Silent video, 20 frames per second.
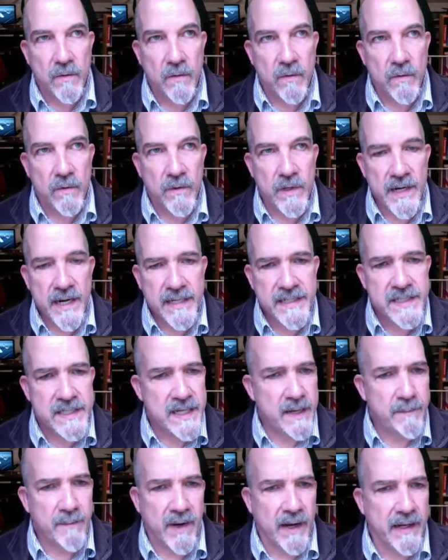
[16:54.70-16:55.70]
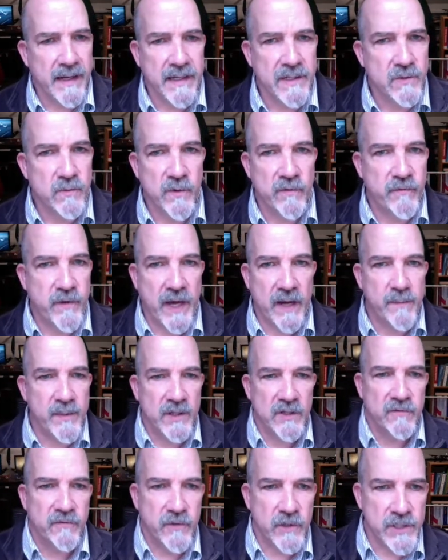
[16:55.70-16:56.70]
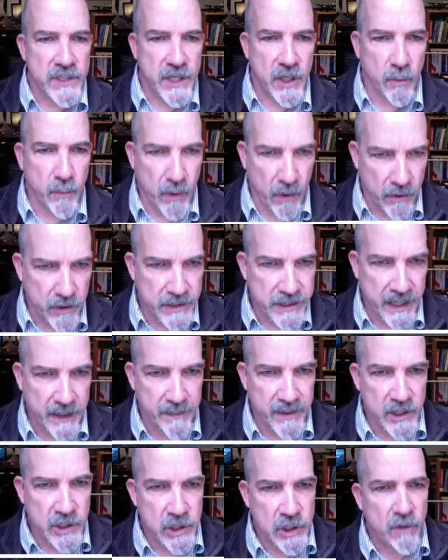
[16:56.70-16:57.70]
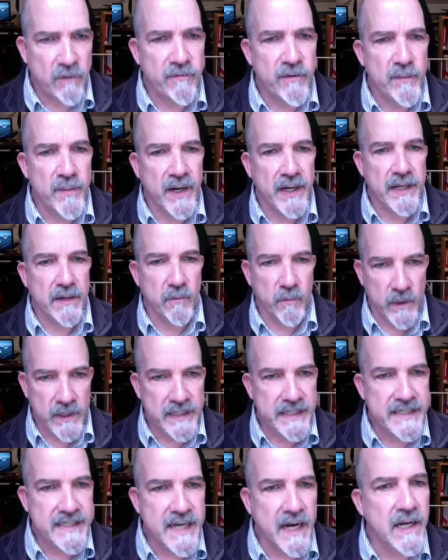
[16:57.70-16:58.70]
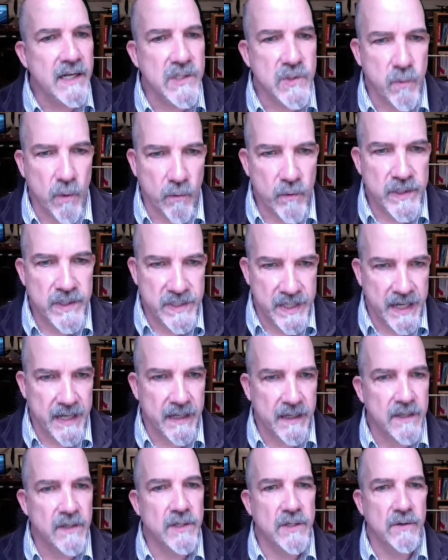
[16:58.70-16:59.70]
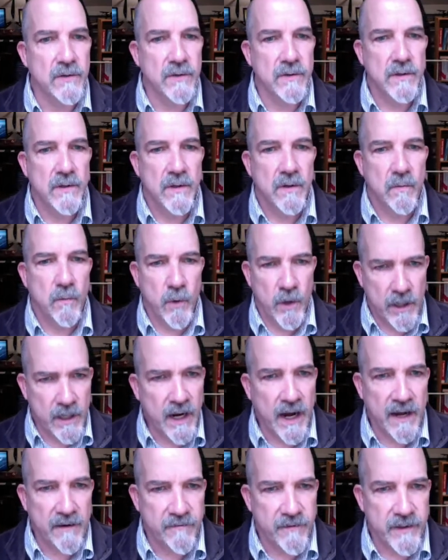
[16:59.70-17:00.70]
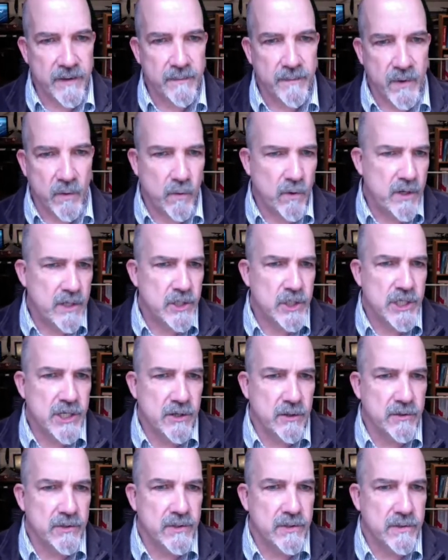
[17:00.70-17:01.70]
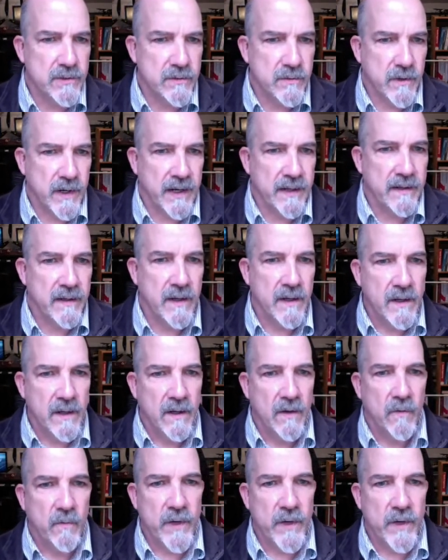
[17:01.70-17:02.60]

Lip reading: the next step, Mike, is we've got to build a full-scale prototype and show everybody it really does what we say it can do. We're confident, but we're engineers, right? We